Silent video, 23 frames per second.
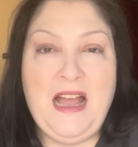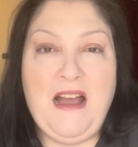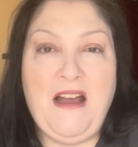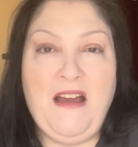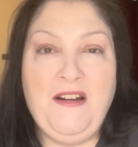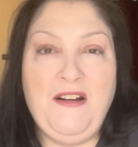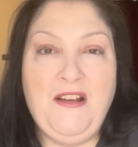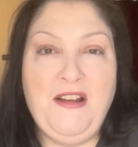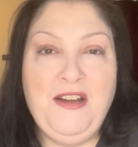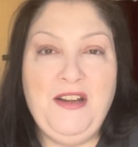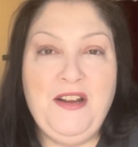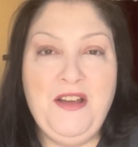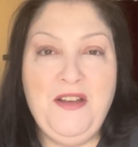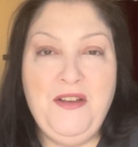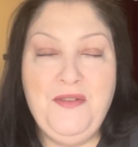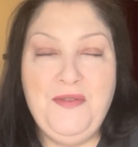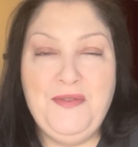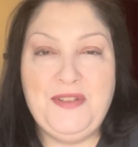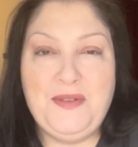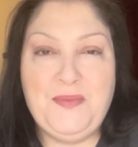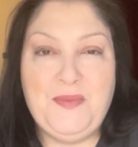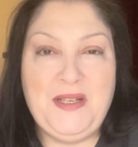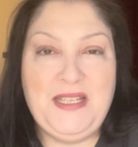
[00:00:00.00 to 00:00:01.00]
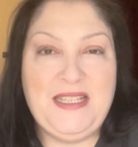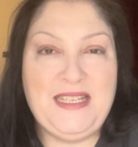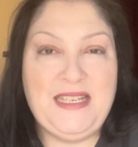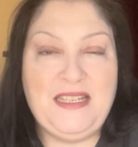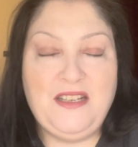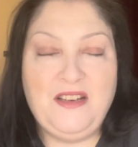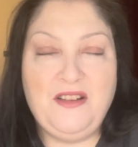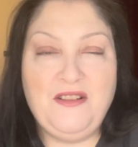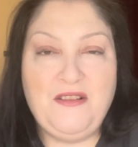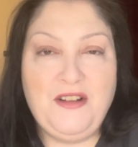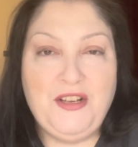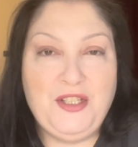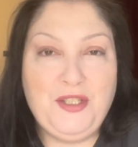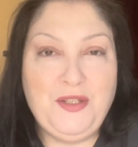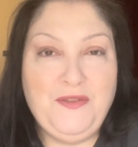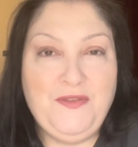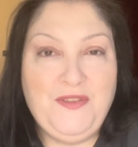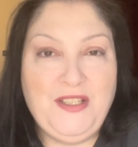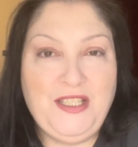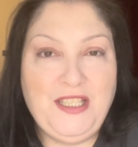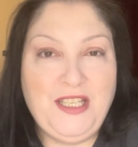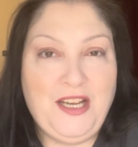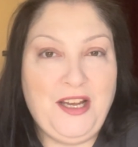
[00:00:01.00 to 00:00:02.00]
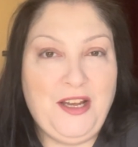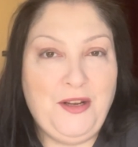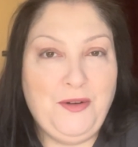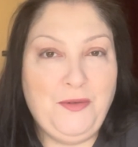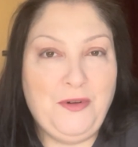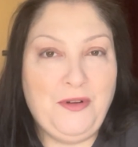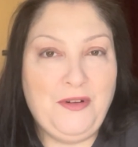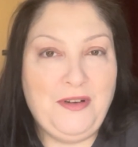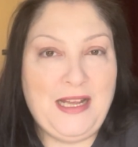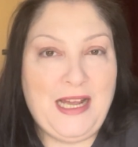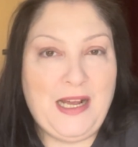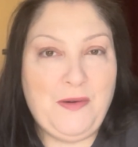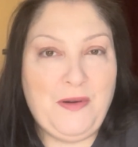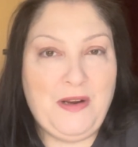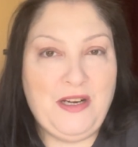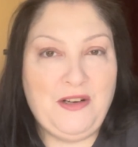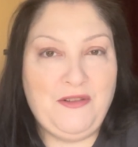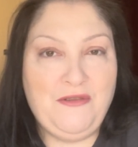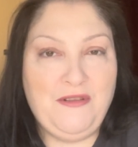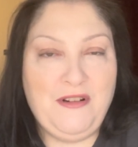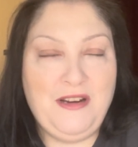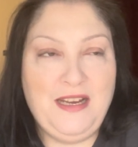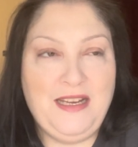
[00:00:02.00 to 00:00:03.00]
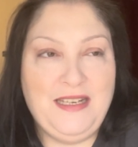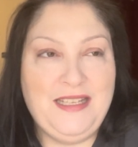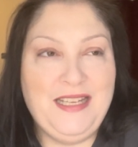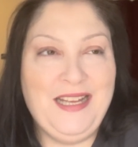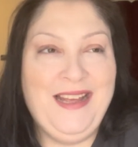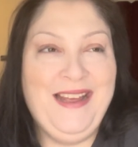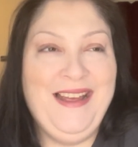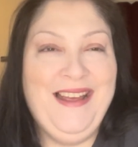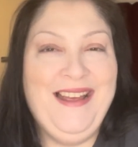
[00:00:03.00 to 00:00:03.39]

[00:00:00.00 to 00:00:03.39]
And I know somebody said, could I do a video on how I grid?